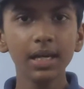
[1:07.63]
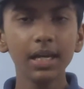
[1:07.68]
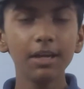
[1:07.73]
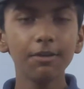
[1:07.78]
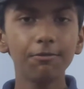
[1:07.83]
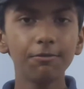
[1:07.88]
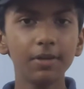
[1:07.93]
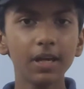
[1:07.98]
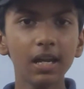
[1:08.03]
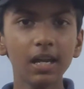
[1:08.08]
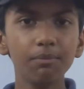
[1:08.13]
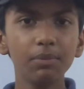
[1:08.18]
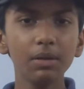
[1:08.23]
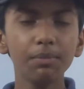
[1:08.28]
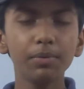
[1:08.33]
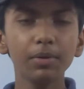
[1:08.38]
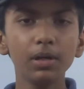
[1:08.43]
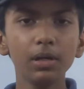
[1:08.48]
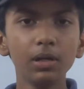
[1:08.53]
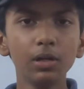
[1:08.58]
If 10
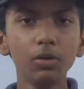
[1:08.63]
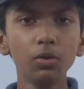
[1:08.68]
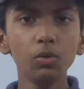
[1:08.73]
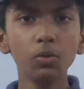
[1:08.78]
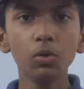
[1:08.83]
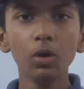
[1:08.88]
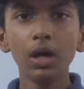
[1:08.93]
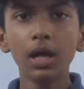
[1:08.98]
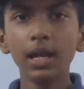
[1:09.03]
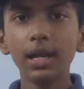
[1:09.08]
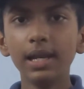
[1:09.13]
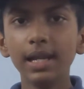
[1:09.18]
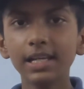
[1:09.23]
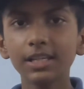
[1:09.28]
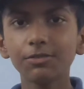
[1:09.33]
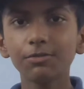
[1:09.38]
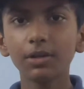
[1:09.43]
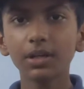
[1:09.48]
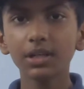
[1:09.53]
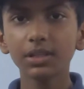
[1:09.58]
people do
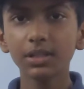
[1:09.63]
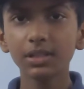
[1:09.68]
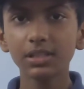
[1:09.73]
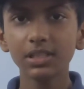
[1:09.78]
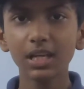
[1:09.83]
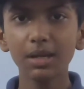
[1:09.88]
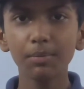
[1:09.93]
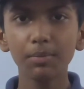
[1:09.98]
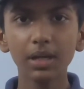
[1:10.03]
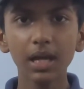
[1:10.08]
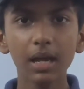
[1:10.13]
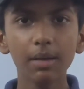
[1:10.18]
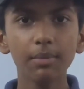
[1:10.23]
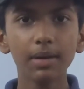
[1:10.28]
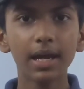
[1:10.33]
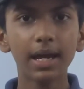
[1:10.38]
less work in the same time